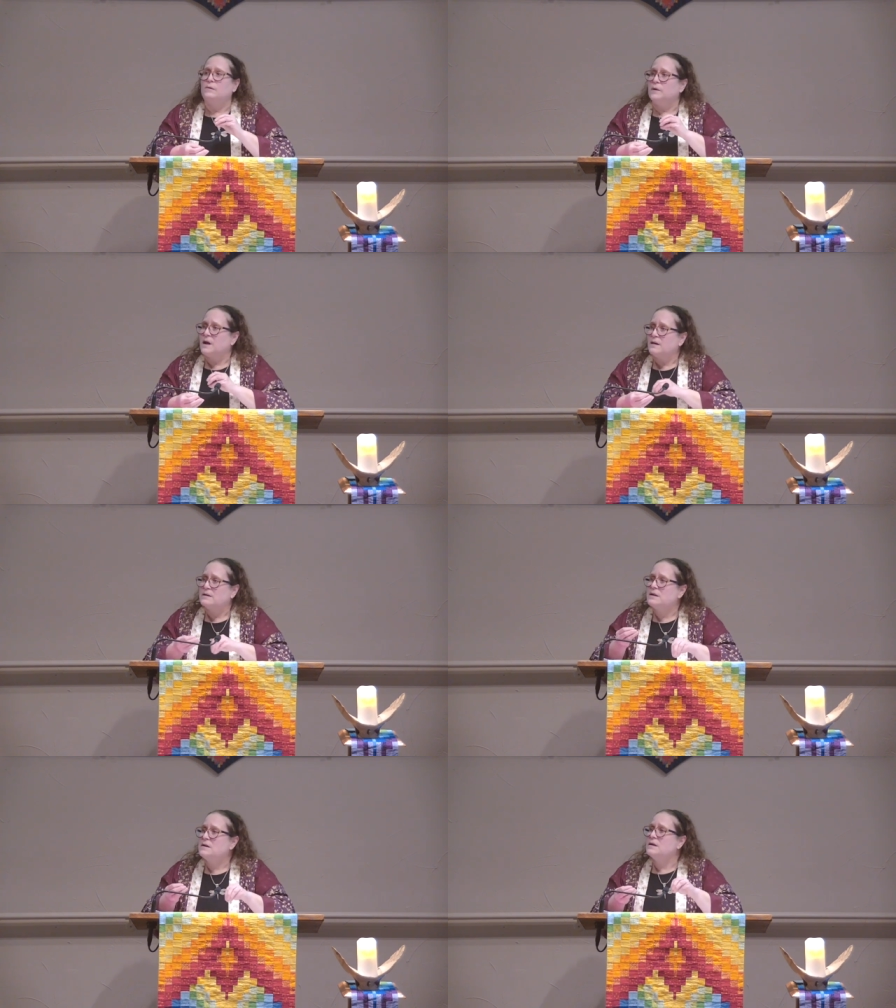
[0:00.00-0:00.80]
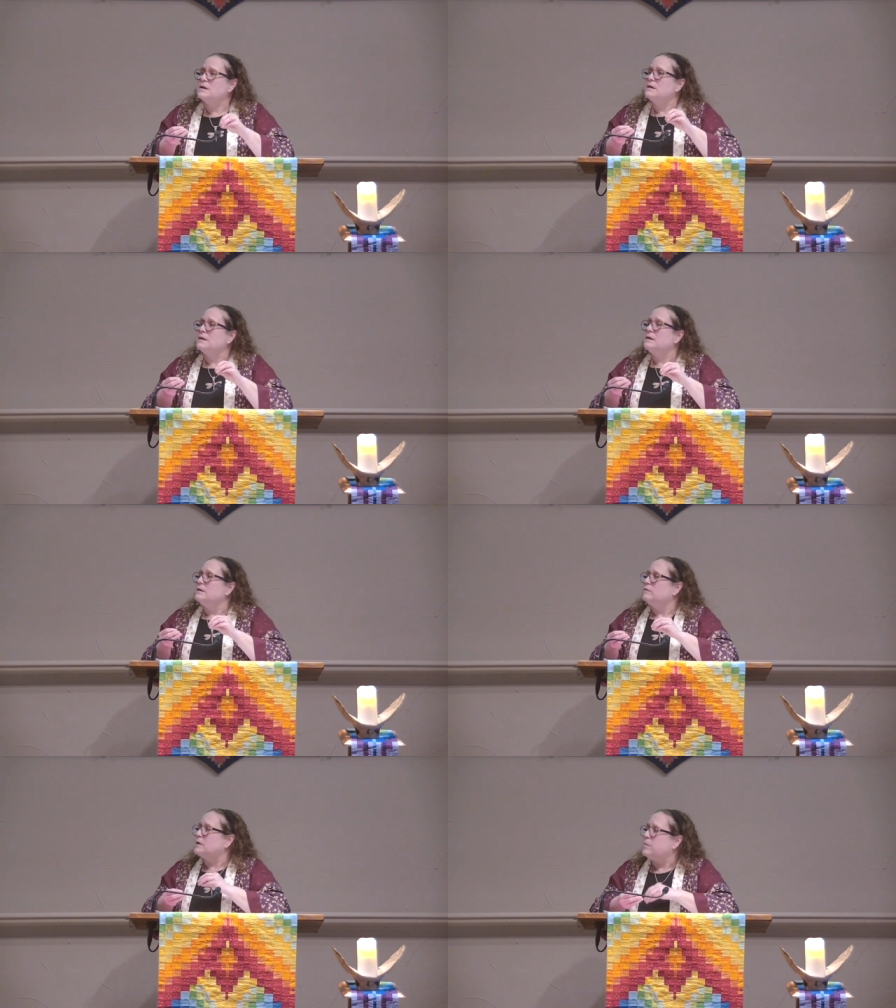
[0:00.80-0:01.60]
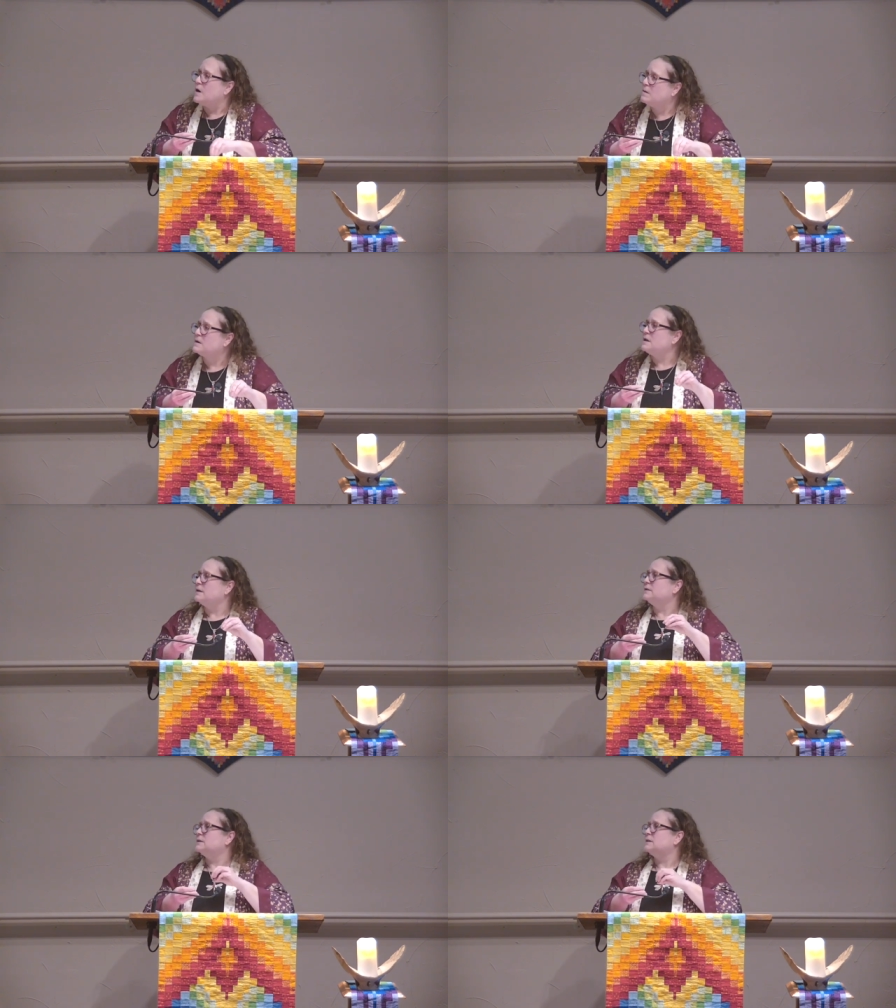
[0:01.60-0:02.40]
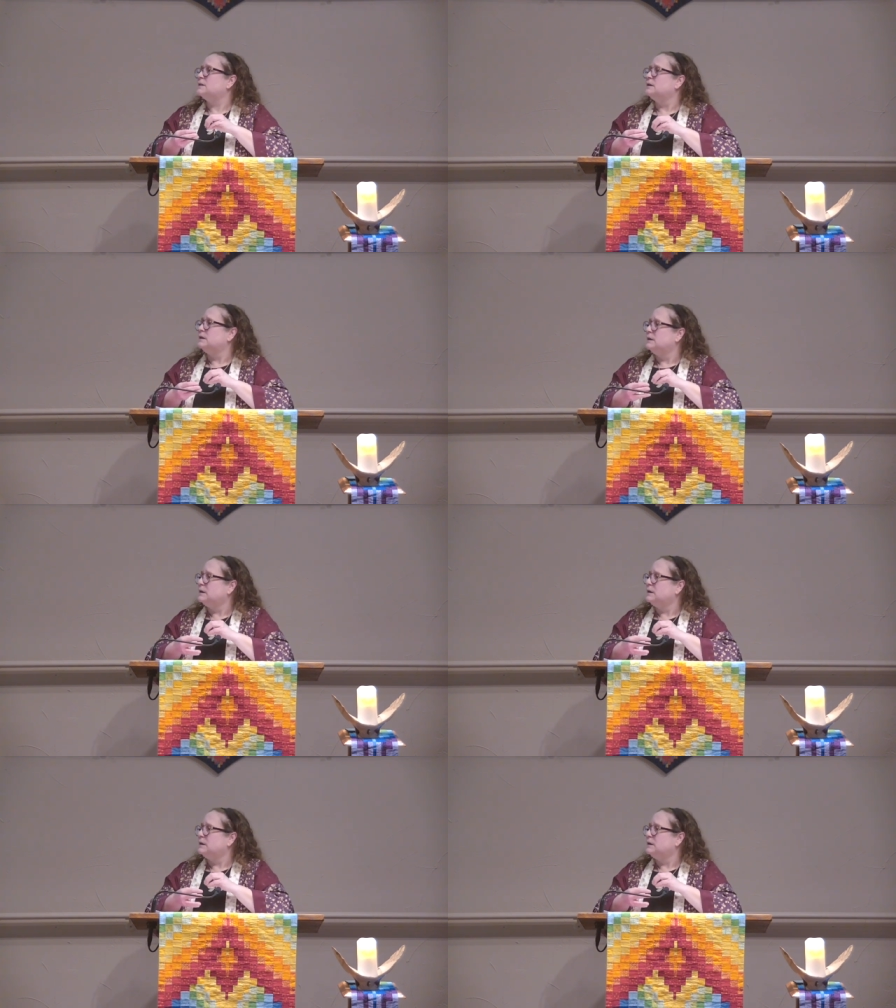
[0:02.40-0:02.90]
We're not looking for opponents.